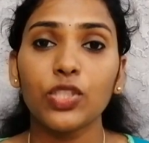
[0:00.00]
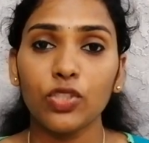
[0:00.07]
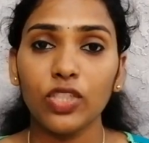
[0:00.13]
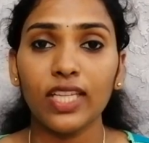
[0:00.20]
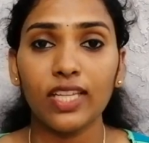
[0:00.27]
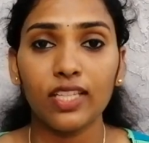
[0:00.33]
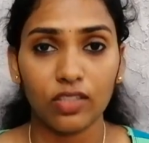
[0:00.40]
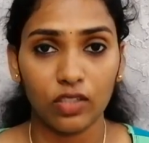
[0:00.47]

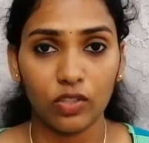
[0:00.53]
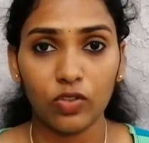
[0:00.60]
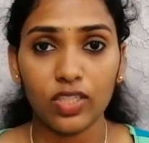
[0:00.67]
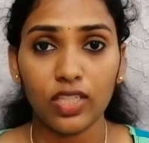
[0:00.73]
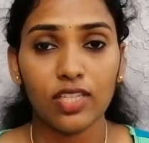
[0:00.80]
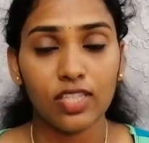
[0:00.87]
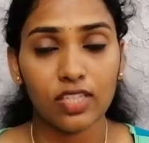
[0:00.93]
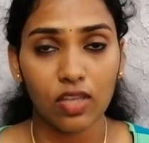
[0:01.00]
should
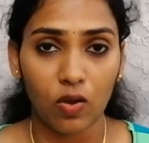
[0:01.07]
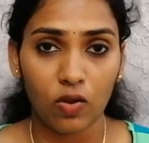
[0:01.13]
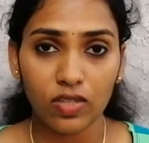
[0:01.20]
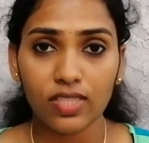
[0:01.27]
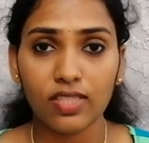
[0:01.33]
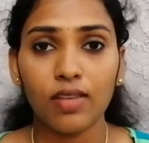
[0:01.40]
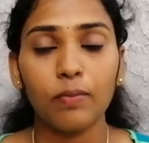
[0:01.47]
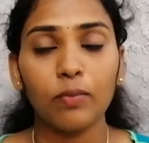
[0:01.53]
include
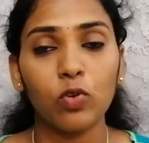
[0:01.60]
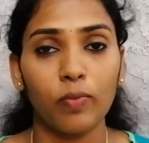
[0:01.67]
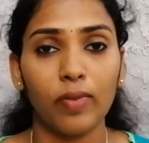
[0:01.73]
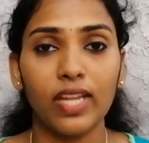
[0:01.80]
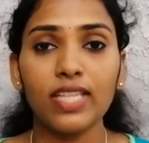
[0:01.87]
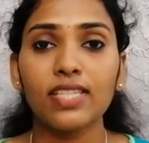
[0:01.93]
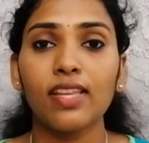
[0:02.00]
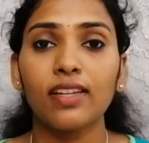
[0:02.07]
songs,
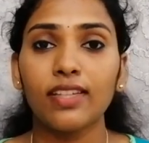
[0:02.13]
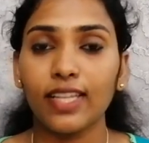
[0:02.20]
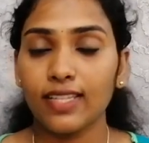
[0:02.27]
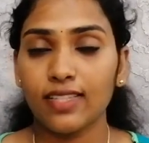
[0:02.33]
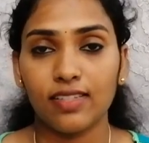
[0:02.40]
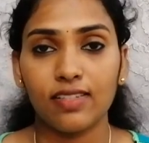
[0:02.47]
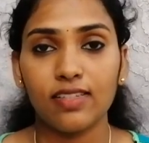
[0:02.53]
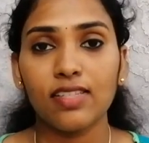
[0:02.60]
movements,
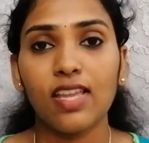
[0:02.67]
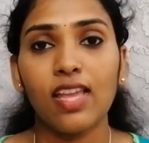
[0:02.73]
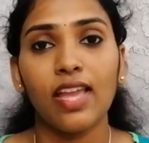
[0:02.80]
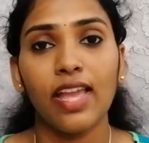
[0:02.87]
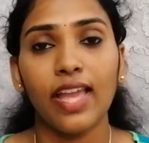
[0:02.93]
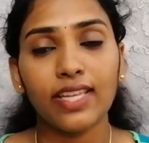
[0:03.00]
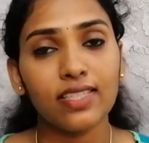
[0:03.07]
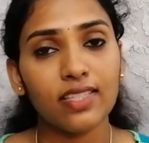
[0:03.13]
textures,
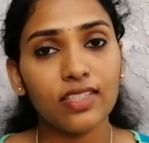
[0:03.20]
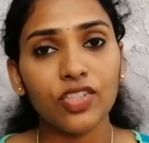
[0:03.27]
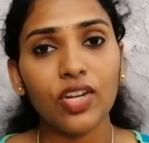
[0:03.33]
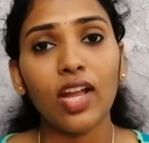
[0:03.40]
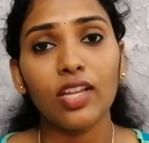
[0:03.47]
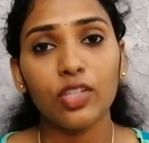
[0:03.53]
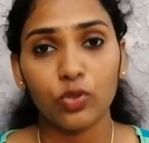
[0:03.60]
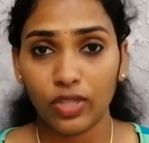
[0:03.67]
etc.